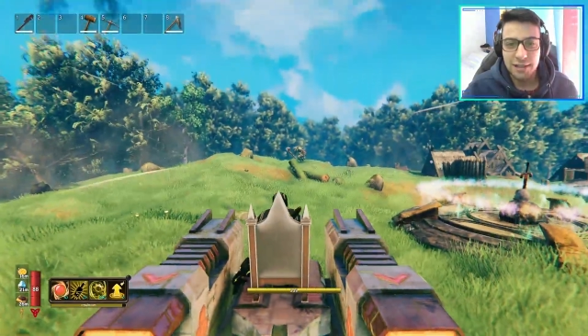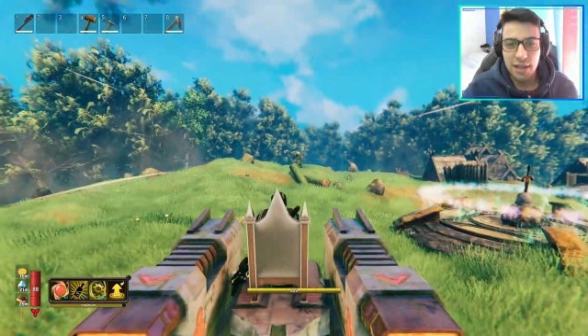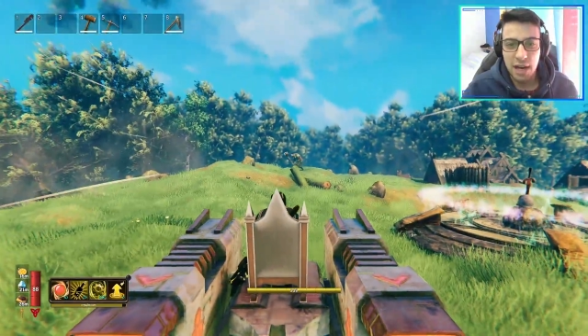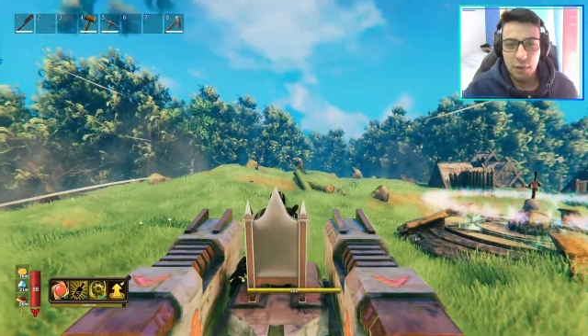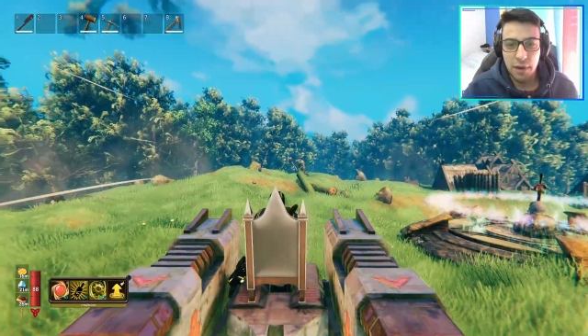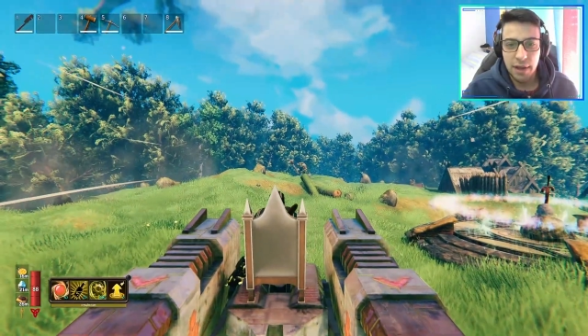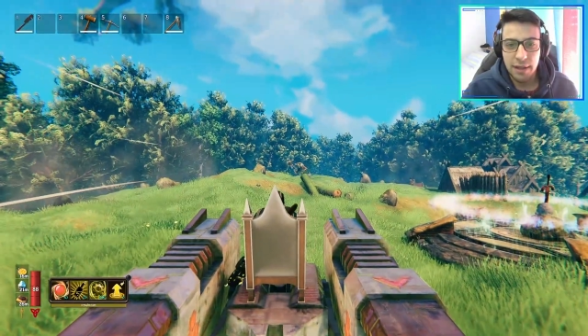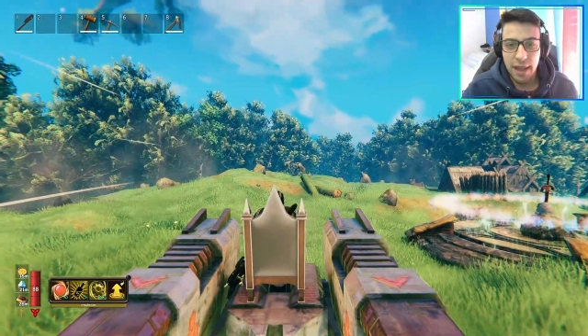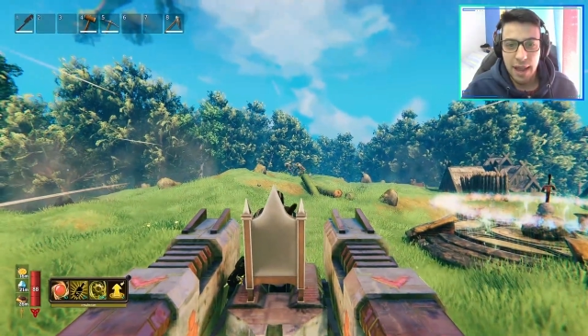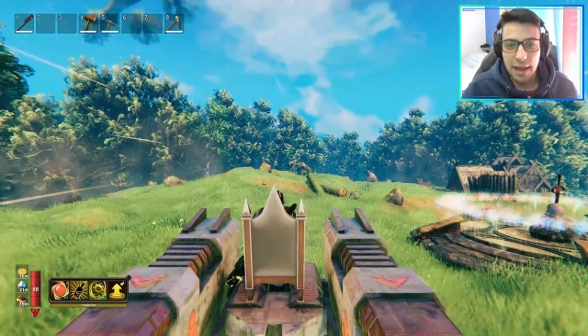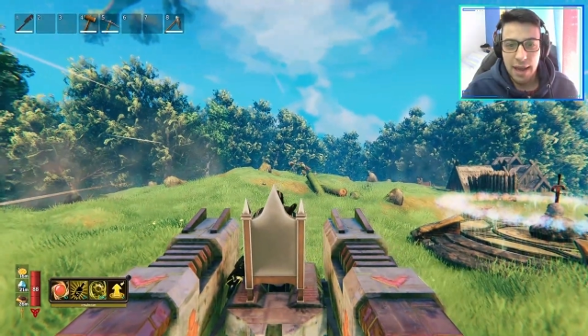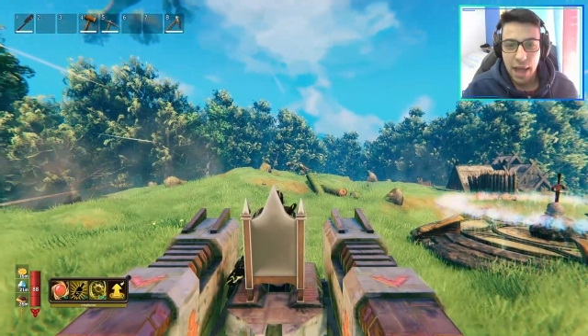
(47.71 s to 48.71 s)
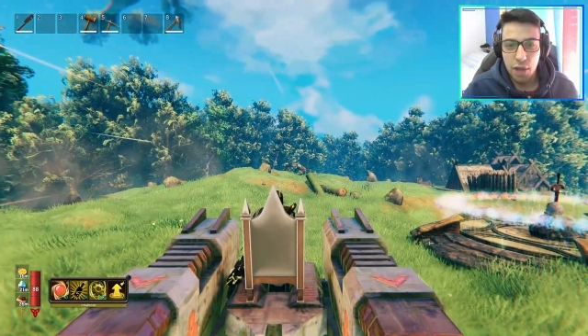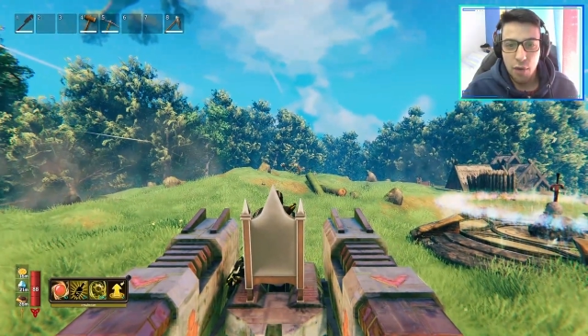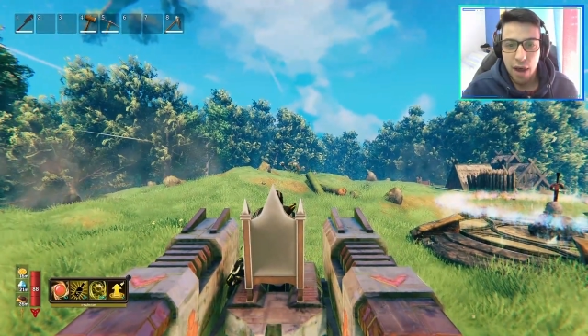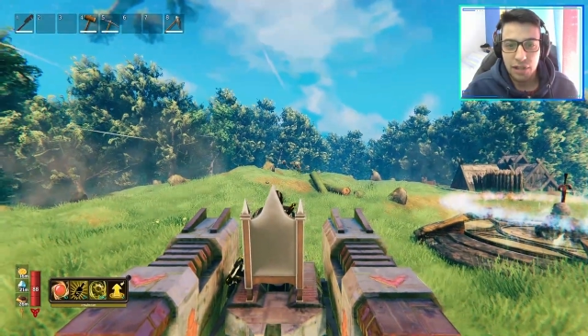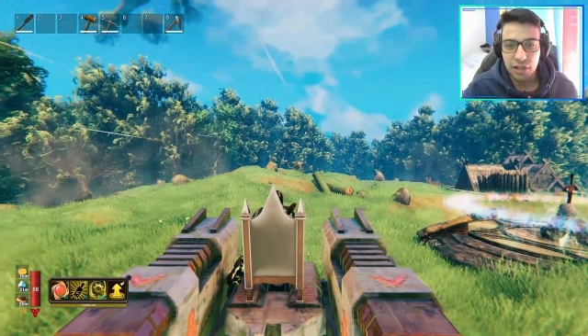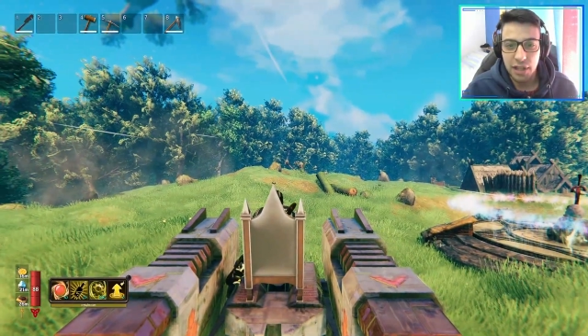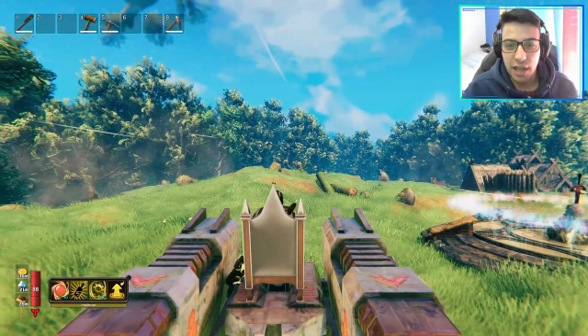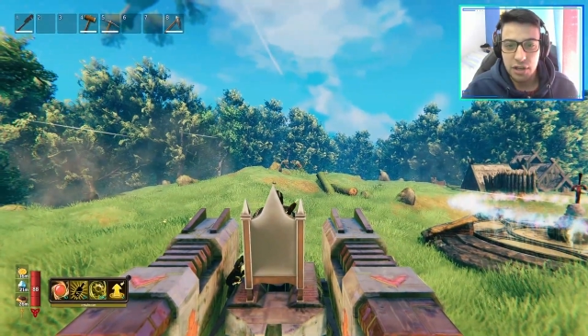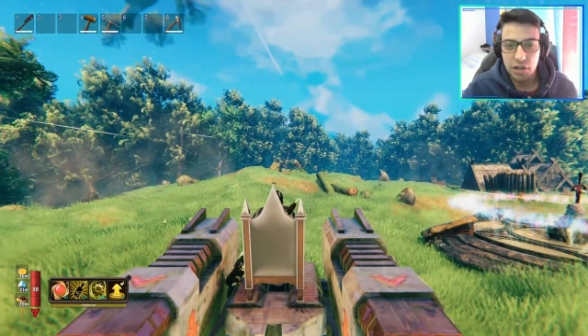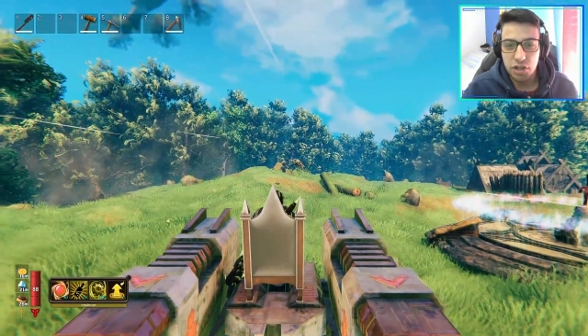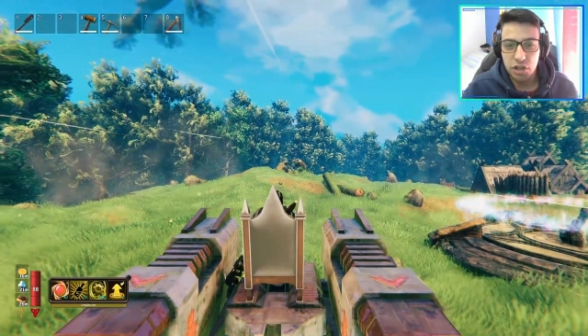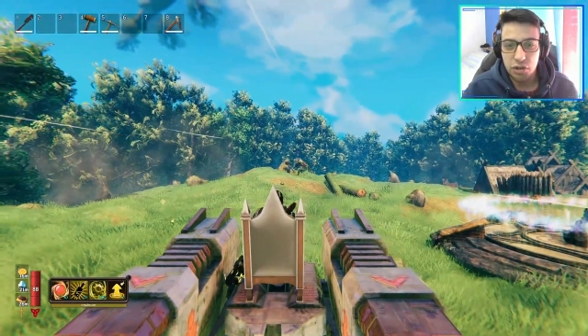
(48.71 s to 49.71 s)
turret, and you actually can
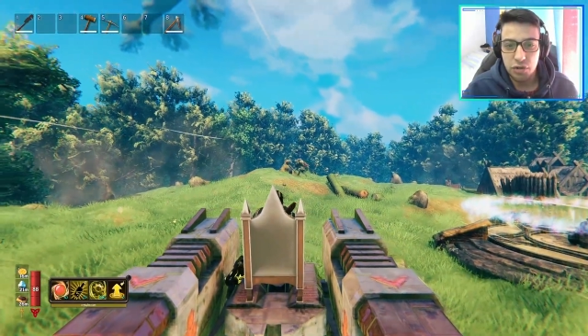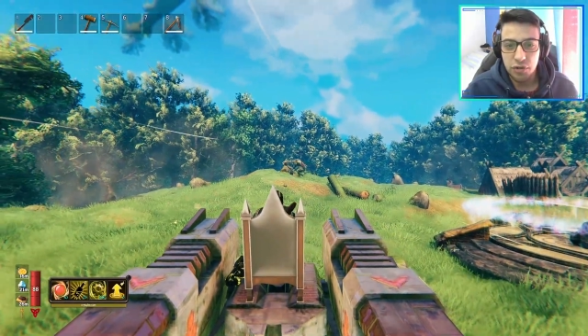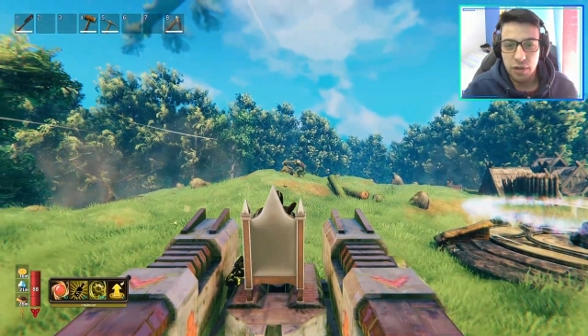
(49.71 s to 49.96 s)
shoot.